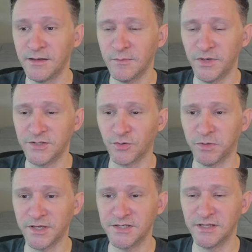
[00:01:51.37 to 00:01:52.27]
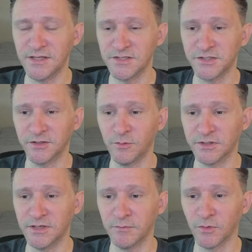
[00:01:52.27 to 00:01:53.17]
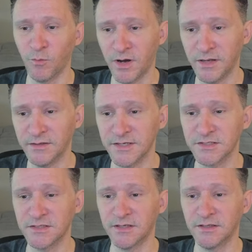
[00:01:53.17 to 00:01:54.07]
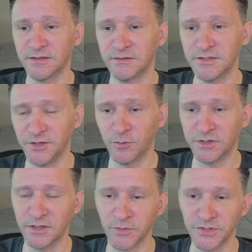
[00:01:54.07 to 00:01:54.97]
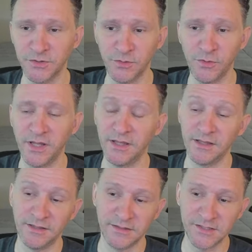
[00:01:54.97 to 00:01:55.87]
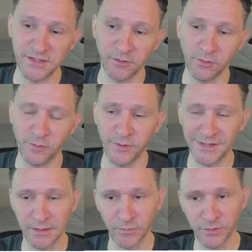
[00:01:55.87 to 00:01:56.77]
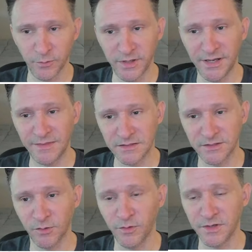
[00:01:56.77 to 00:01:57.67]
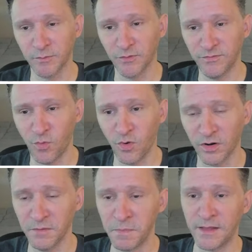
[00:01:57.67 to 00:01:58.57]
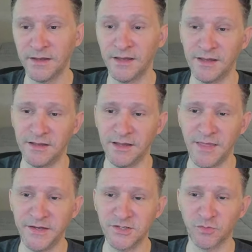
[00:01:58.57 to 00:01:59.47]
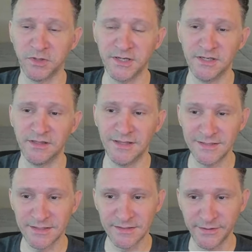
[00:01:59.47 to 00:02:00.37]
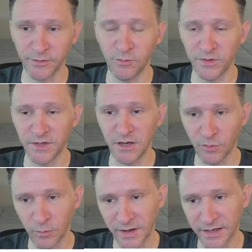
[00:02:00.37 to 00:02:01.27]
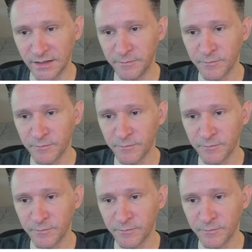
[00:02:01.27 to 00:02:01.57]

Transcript: But it's replacing this 0 with the number 1, this 0 with the number 2, this 0 with the number 3, and this 0 with the number 4. And then it's replacing this 0 with the null byte.